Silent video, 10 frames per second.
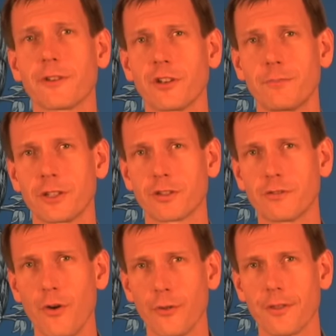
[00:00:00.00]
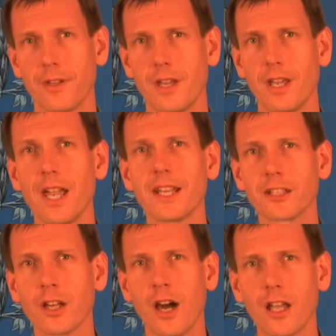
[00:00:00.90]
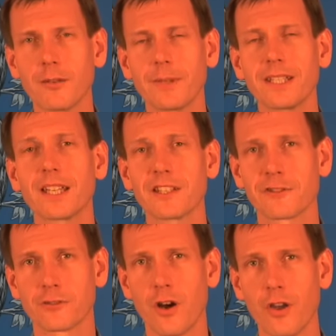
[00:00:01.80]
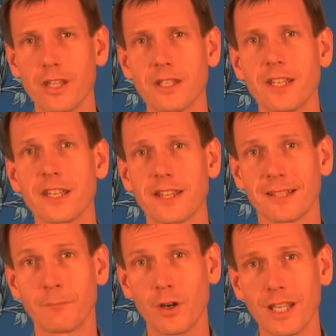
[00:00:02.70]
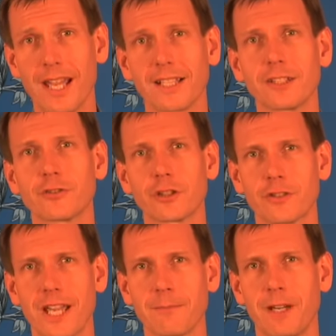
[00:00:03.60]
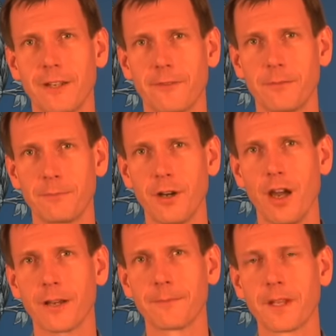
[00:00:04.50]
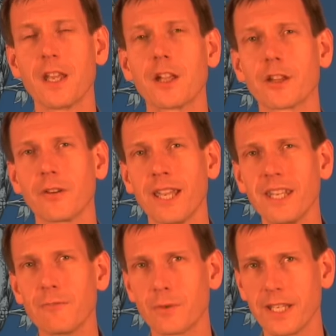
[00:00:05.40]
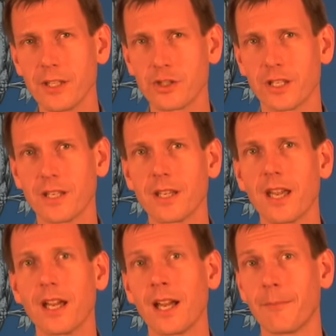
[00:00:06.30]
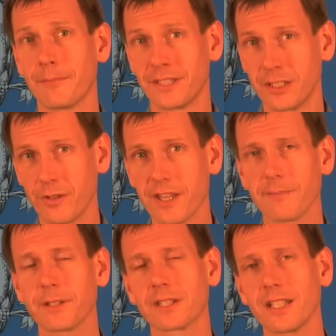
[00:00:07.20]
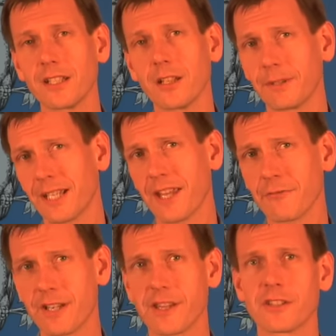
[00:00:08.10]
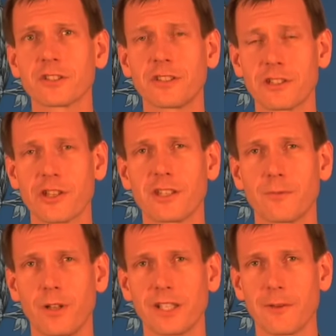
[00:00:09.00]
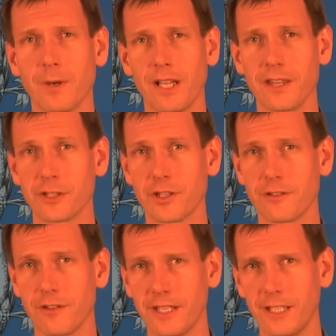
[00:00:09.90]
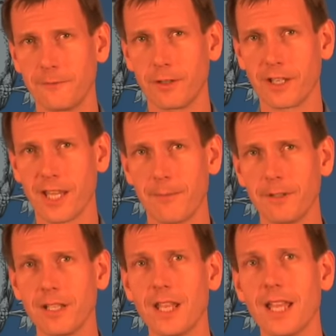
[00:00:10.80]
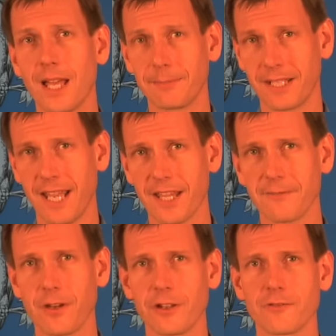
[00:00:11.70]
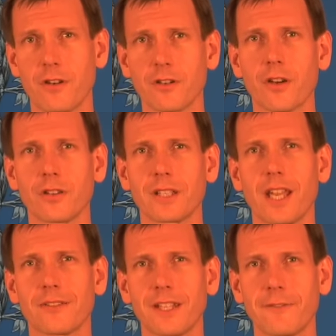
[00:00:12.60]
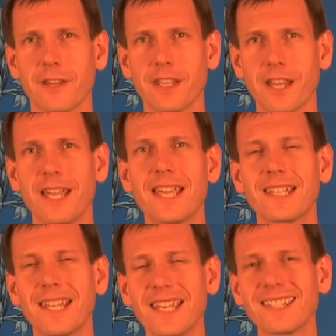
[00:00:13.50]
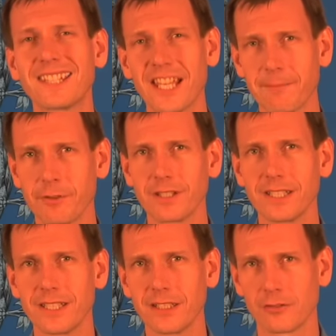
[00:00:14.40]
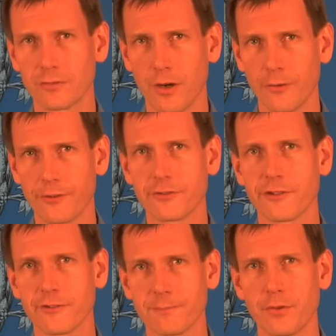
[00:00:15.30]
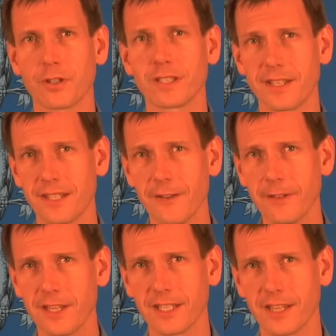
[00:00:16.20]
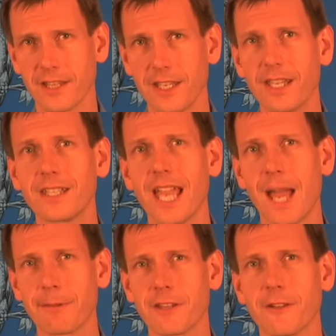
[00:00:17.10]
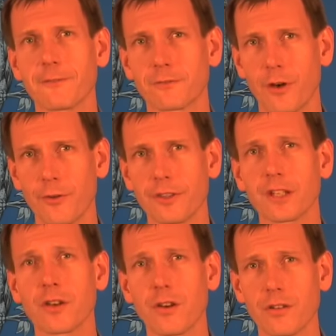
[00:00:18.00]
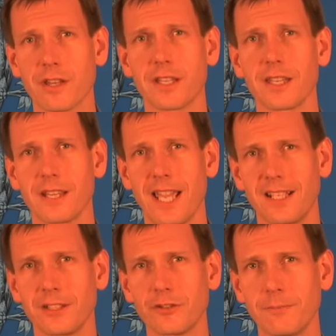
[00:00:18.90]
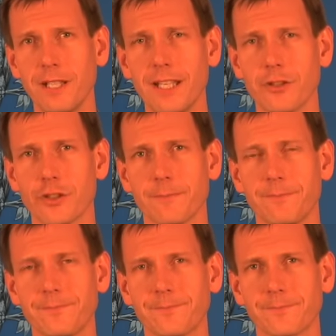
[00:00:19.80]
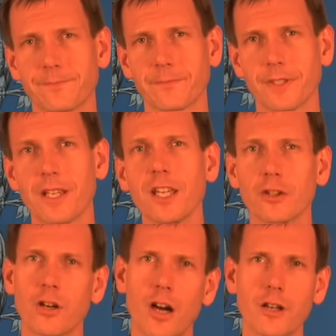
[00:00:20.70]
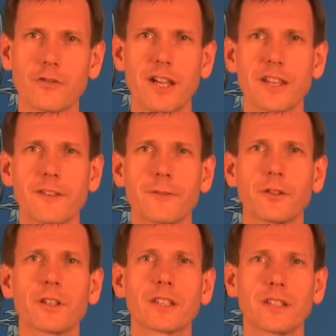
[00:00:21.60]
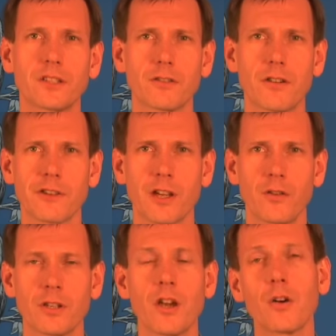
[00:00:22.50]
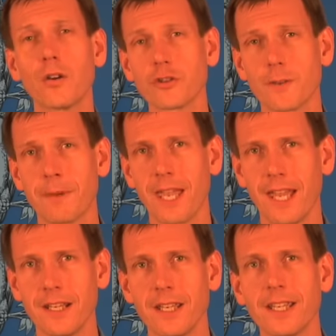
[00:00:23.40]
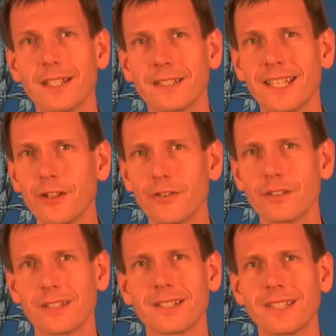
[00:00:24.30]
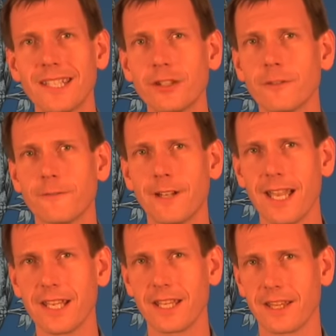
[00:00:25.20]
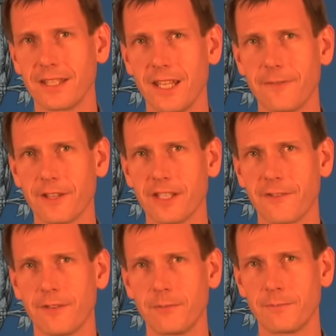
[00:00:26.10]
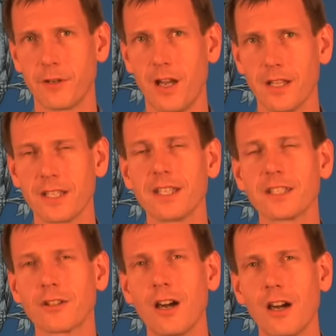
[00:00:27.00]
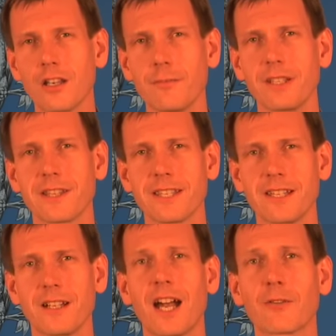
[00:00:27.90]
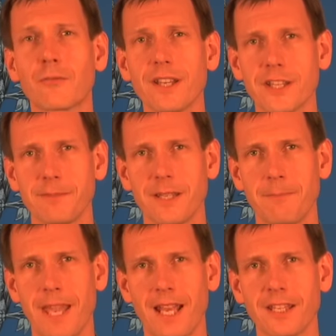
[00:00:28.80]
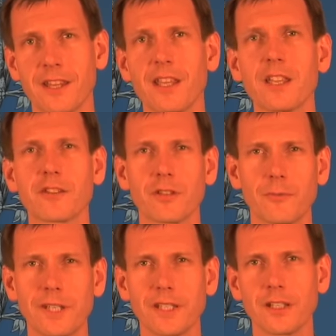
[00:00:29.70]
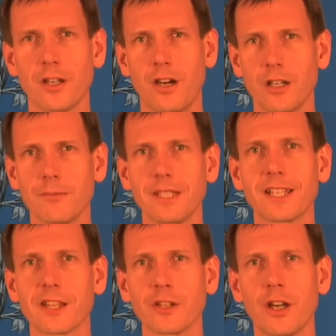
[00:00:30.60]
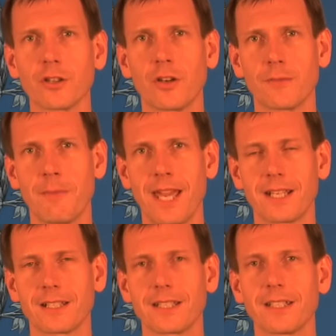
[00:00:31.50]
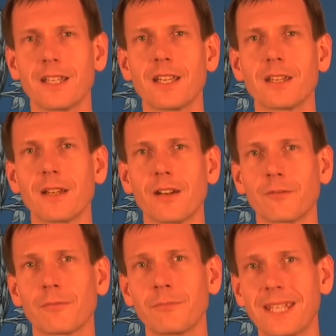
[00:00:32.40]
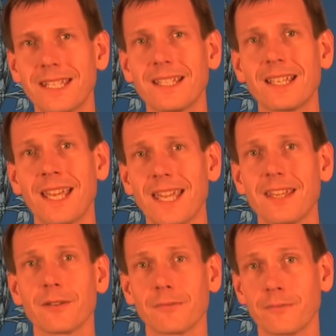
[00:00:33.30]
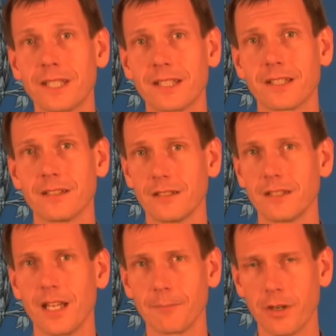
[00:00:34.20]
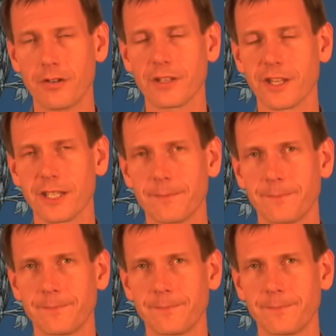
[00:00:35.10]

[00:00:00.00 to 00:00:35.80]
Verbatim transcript: for so much growth. An economy that is growing is more likely to attract money from abroad. So any region, um, the US in particular, but the other reasons, regions in the world as well, such as New Zealand, for example, um, that has a very strong current account deficit, they desperately need growth to support these deficits. In the absence of growth, the currency is likely to plunge. In contrast, if you look at the Eurozone or Japan, they don't need to finance their deficits from abroad. The economies there are reasonably balance, so a weaker economy does not automatically uh, mean a weaker um, currency.